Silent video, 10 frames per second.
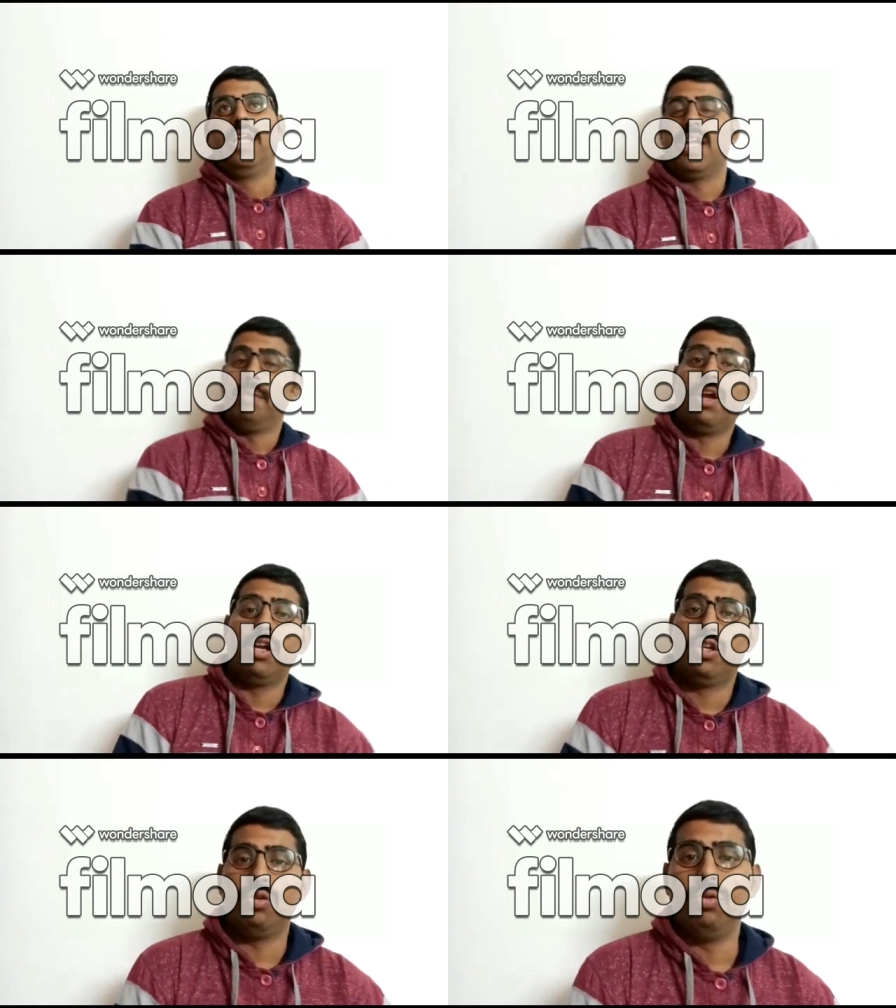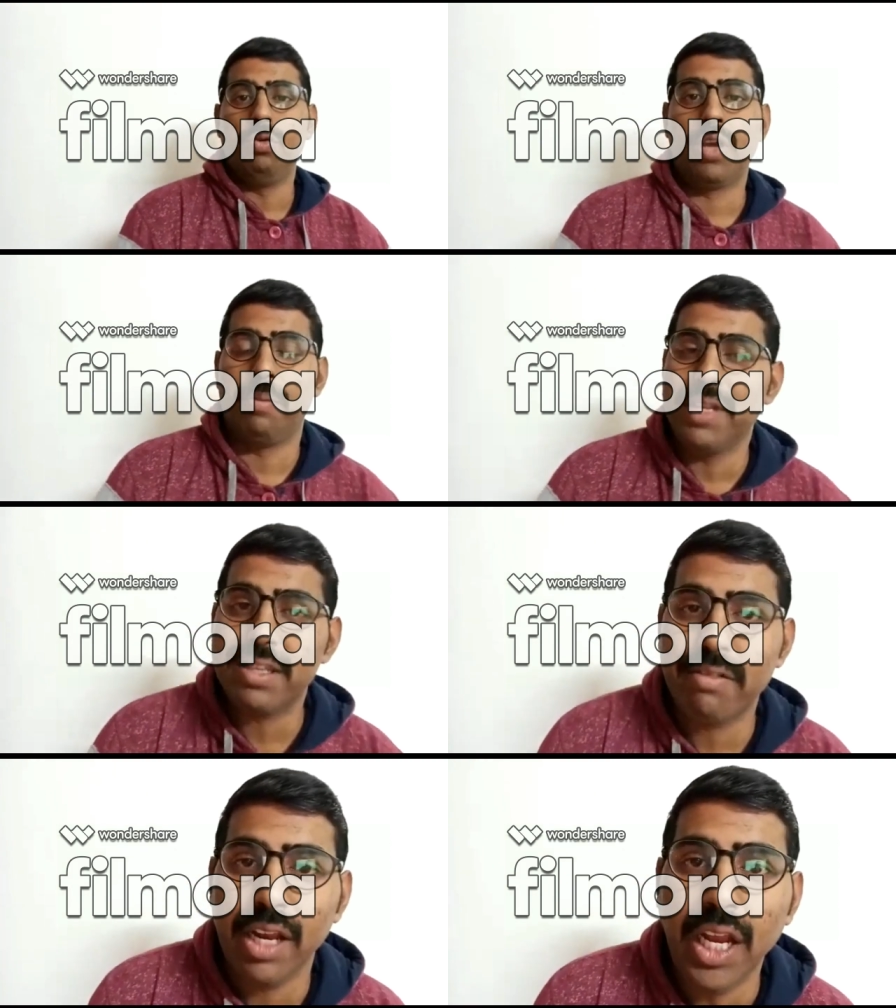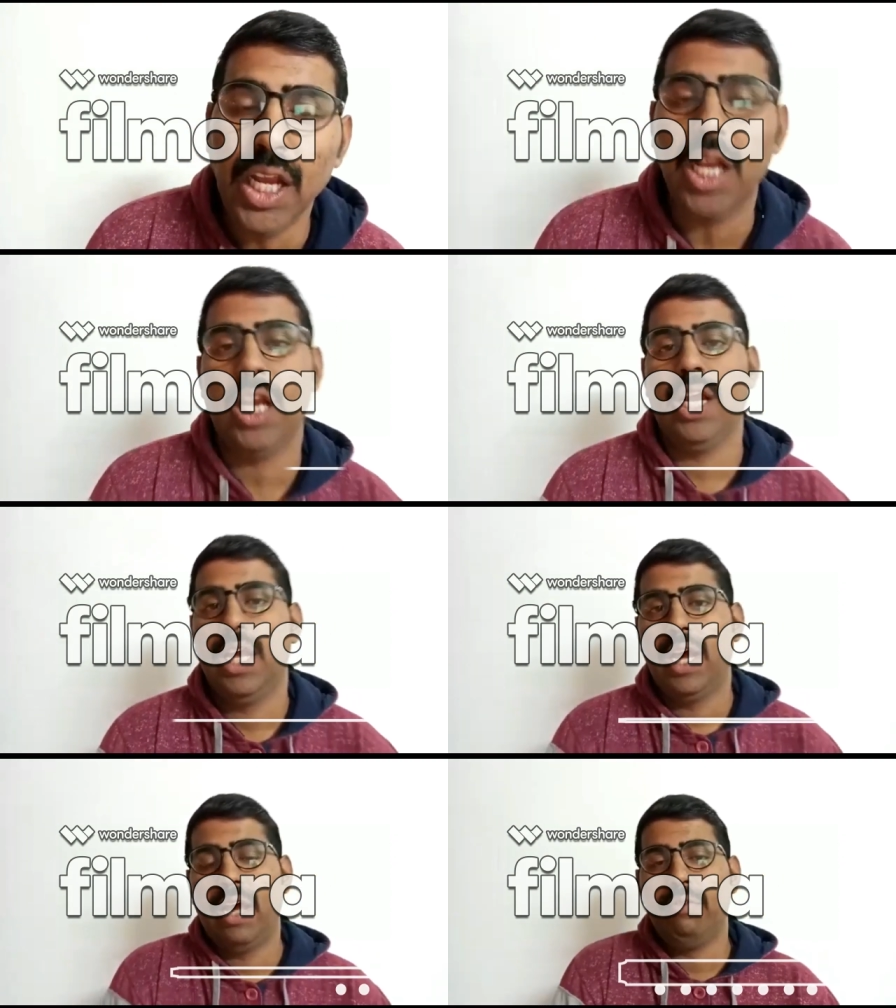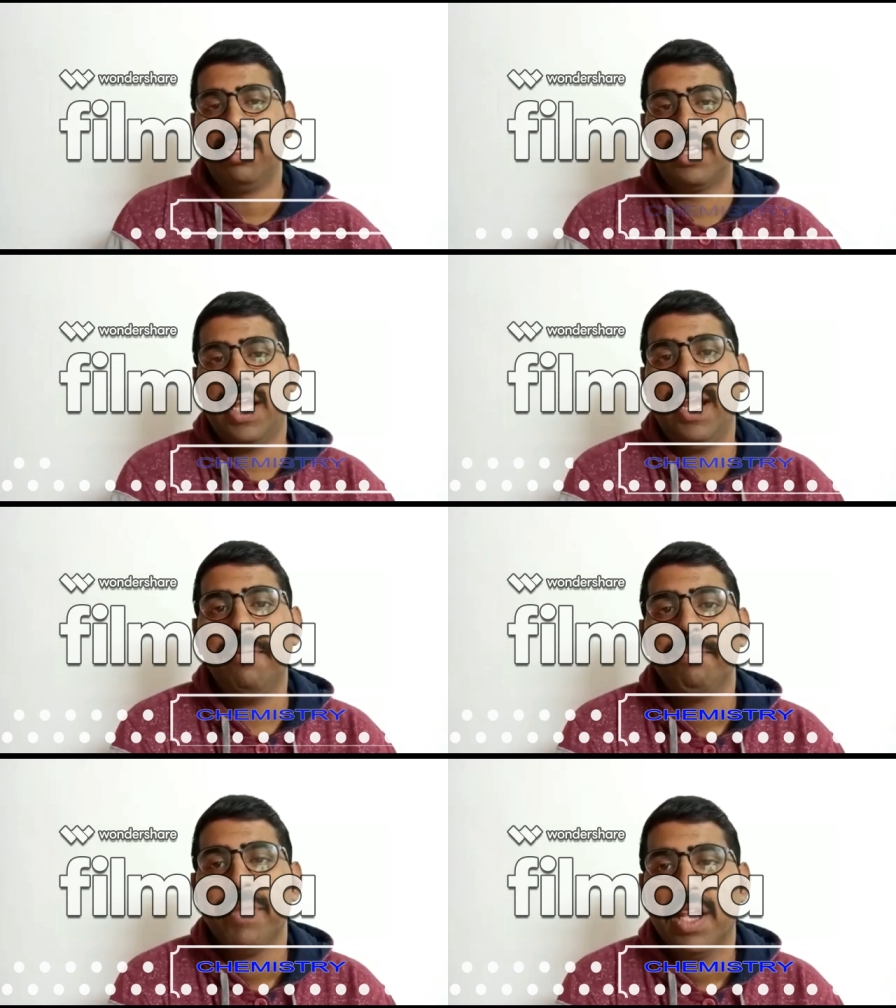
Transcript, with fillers: coming on to chemistry i would say